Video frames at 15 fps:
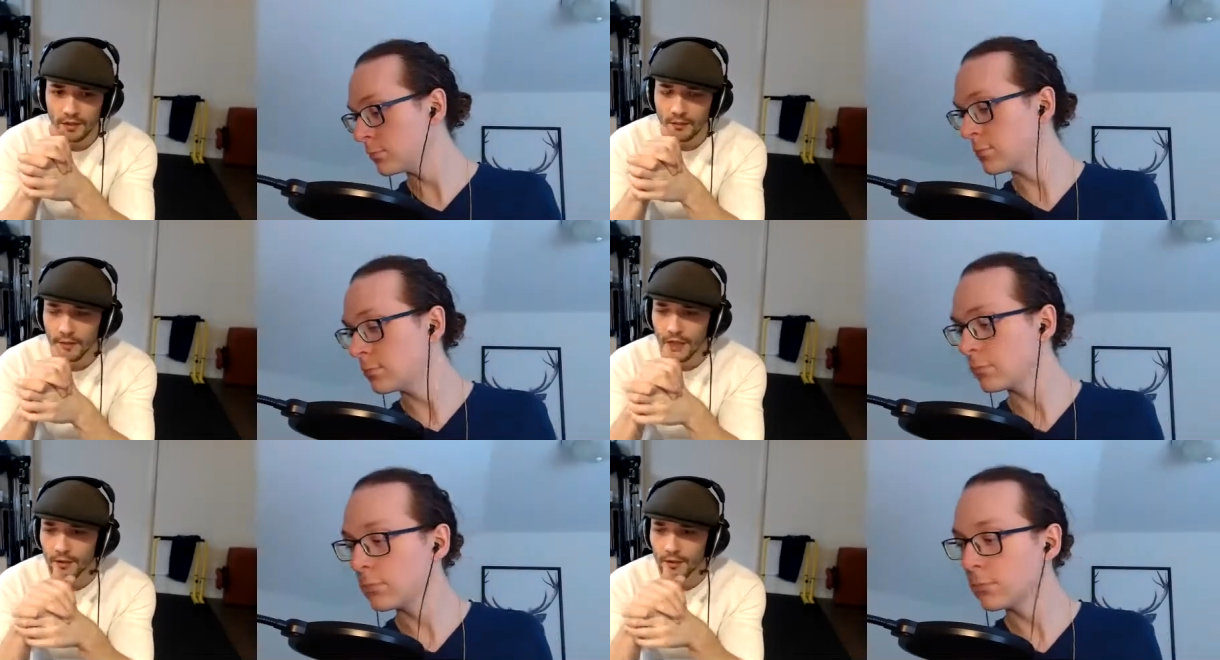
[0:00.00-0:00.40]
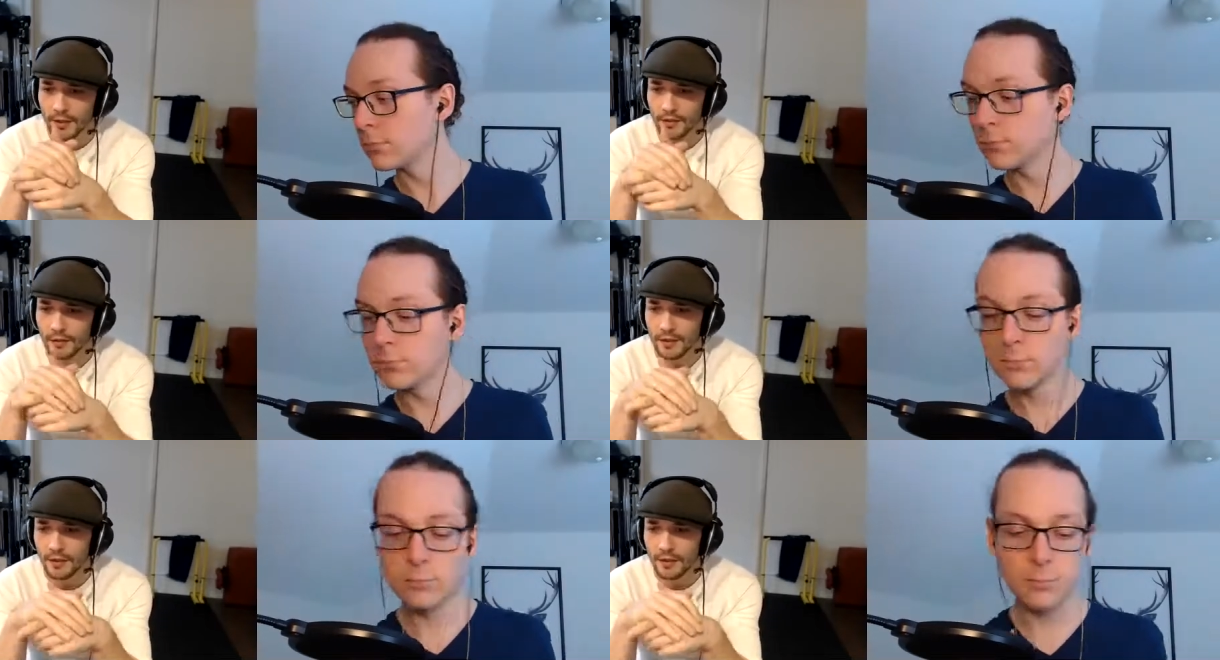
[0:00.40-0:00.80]
Speaker 1: The platinum
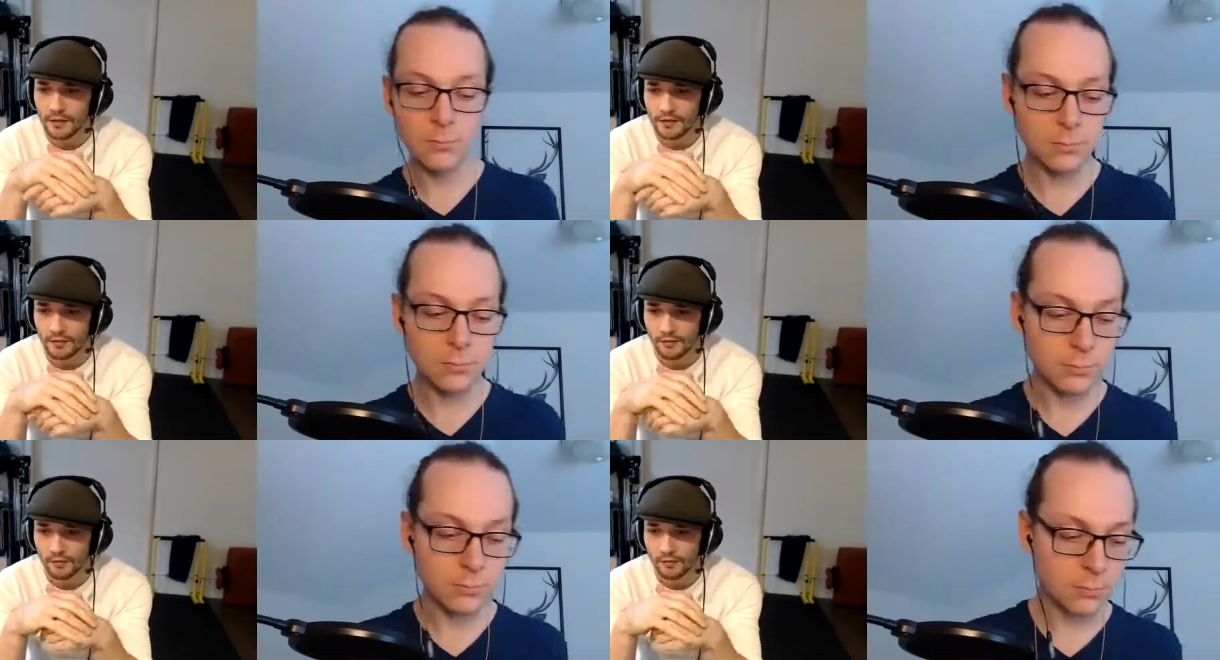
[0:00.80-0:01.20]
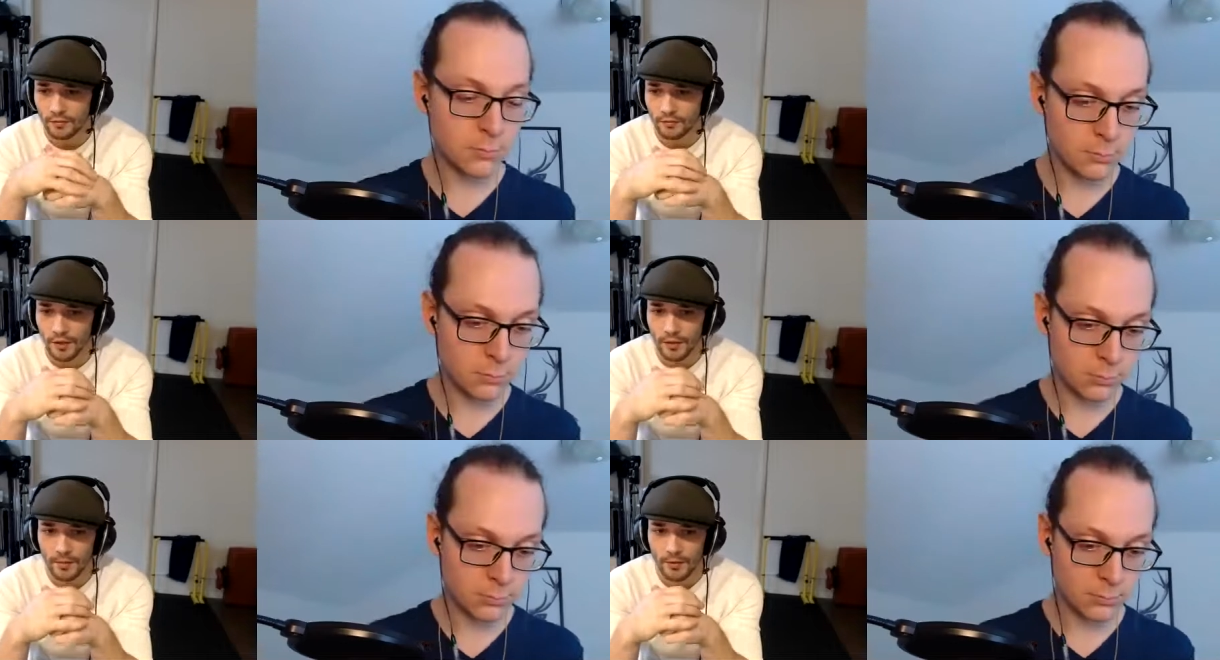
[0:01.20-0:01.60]
LEDs will
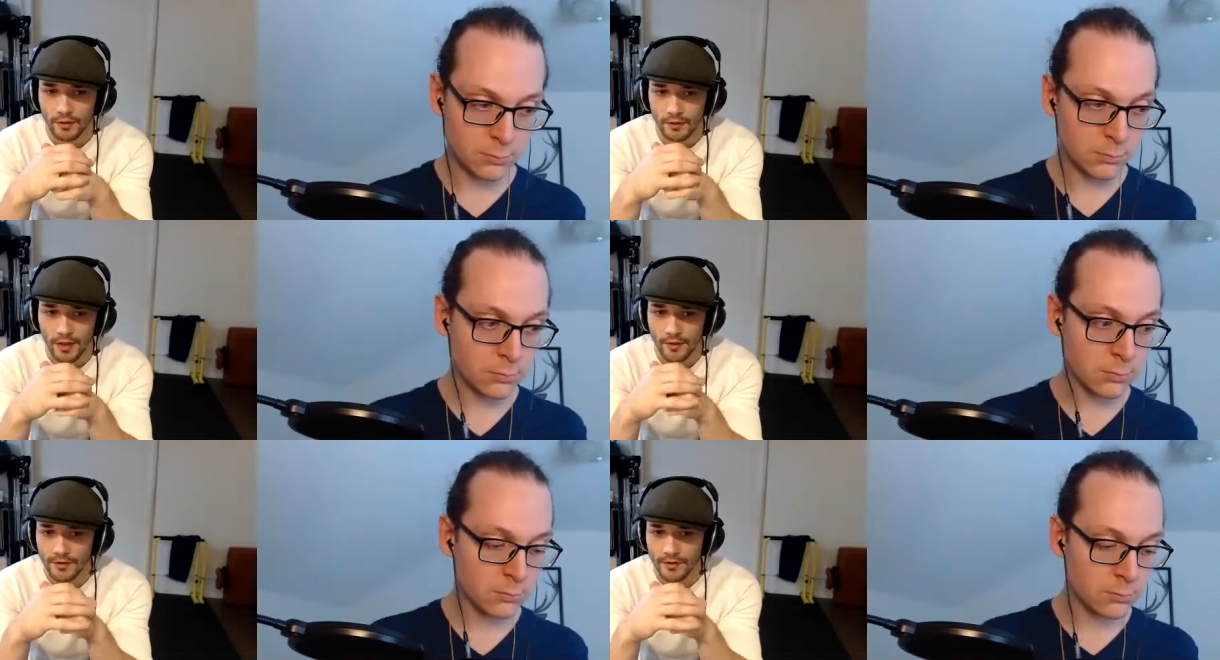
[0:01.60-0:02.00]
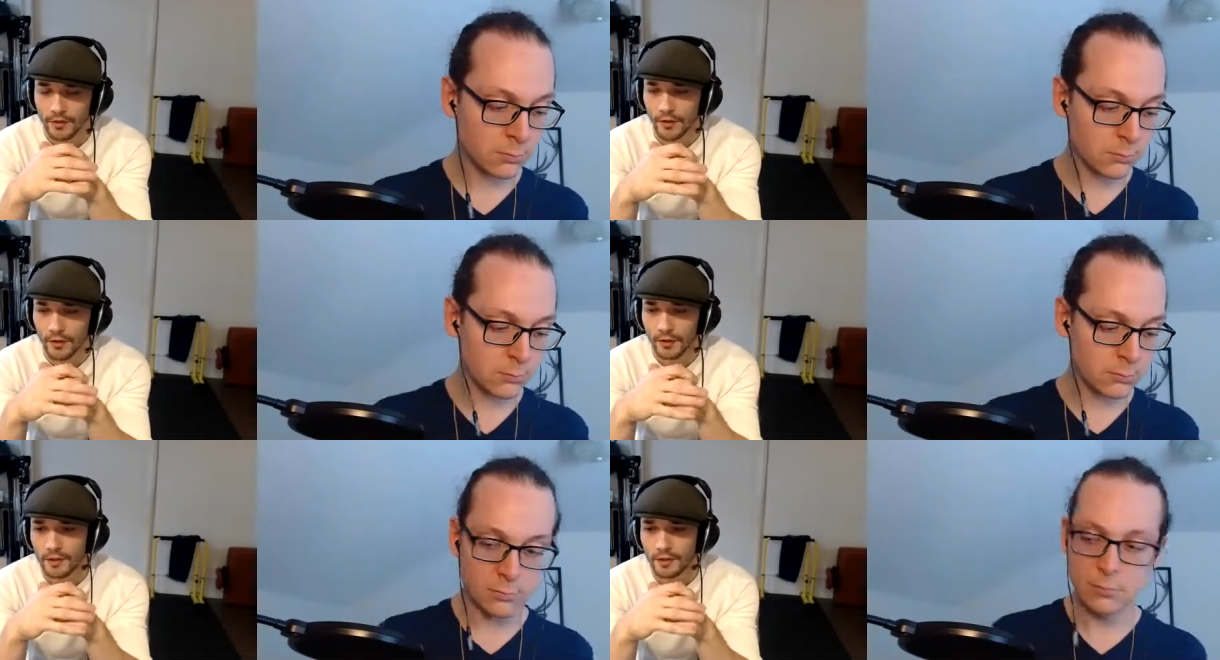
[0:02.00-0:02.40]
run about
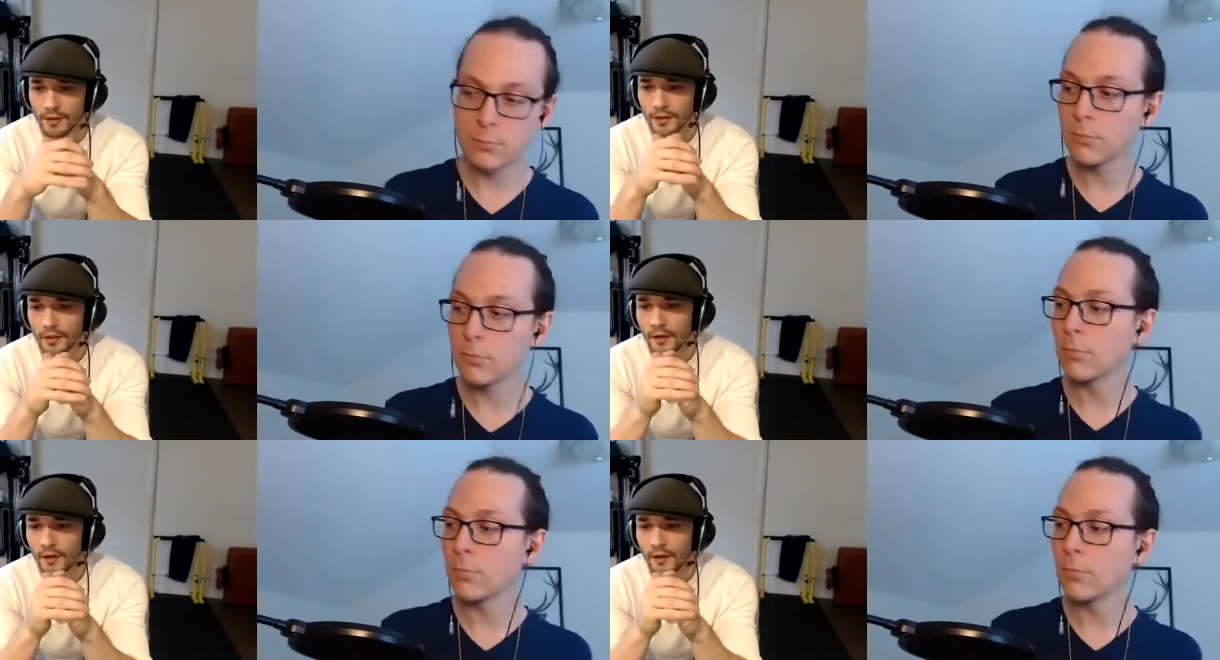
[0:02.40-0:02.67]
$1,000.